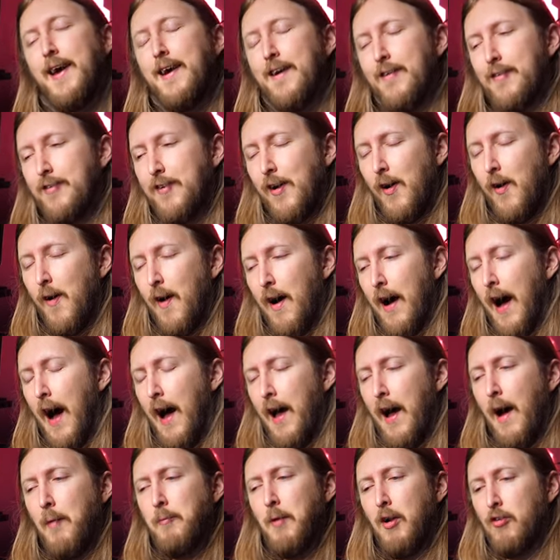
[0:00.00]
So
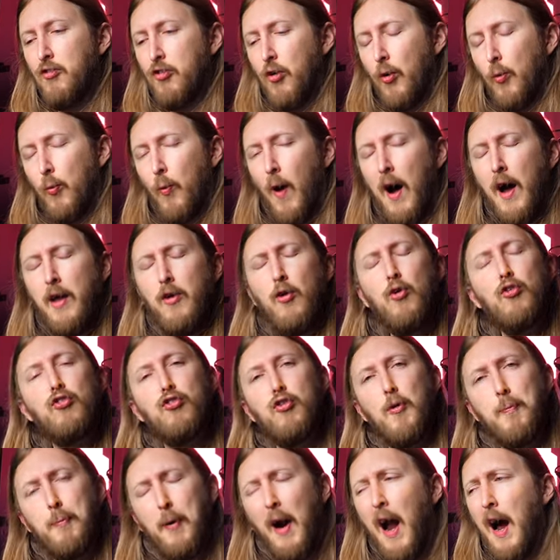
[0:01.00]
I'm not sure why you're
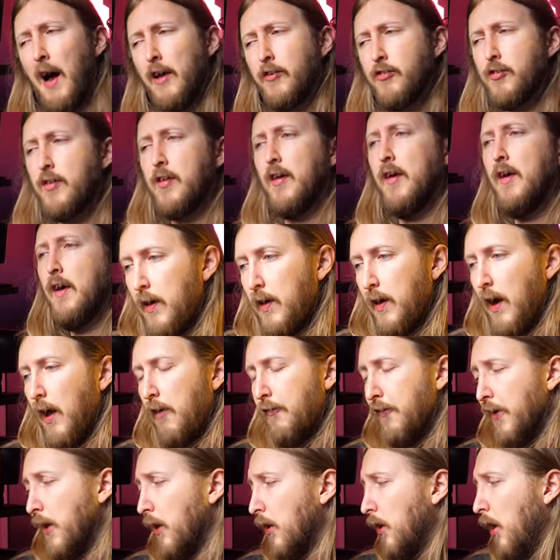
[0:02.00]
surprised. And I
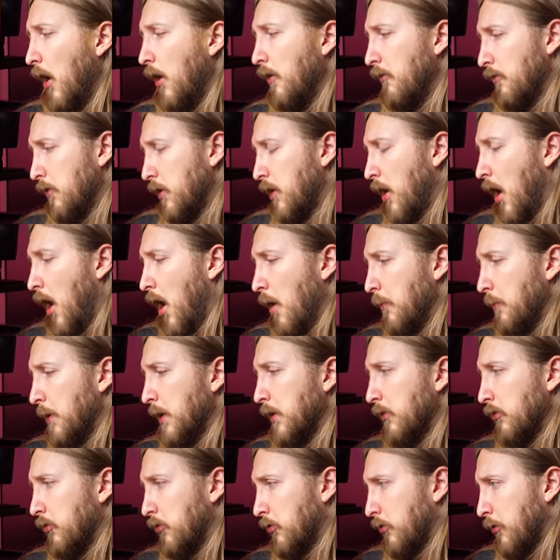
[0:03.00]
think a lot of the
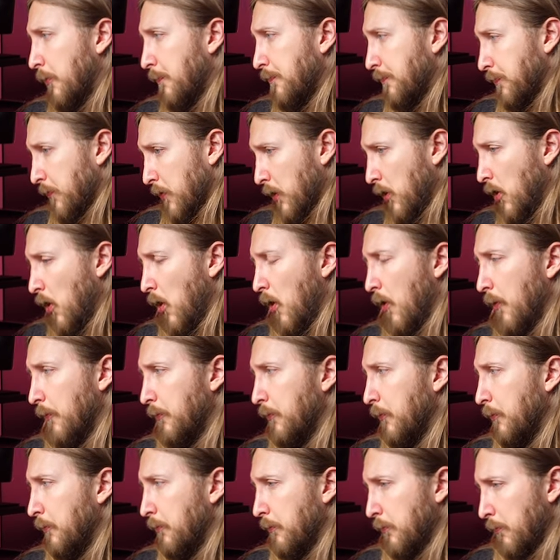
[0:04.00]
comments, you know,
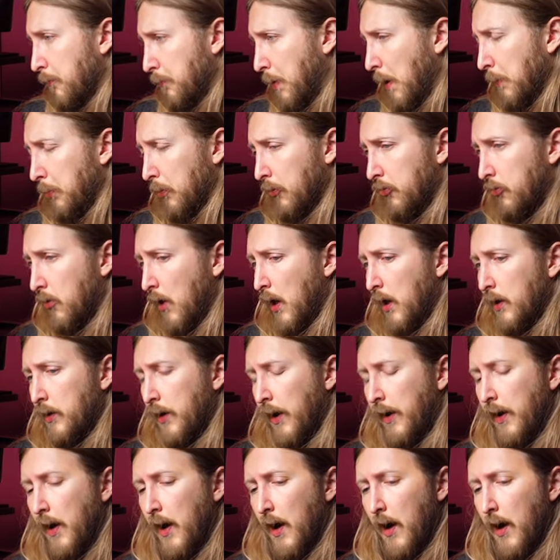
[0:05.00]
people saying that